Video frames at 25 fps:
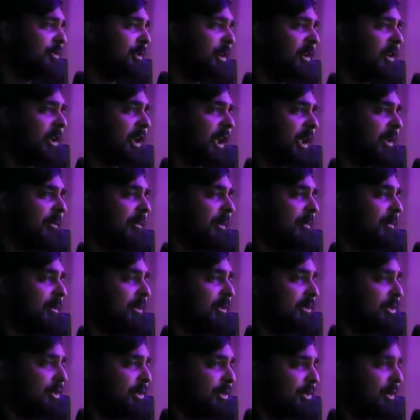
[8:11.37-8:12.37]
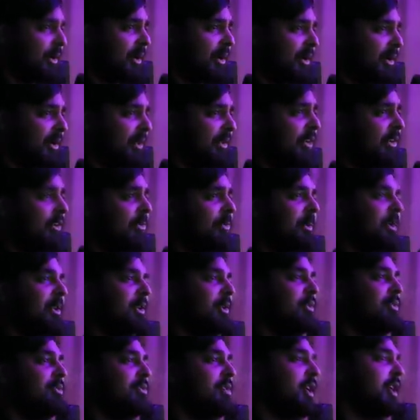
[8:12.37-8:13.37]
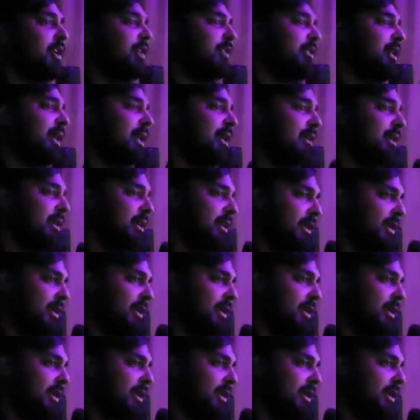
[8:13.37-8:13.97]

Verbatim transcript: of our gang members are drug dealers, but they do contracted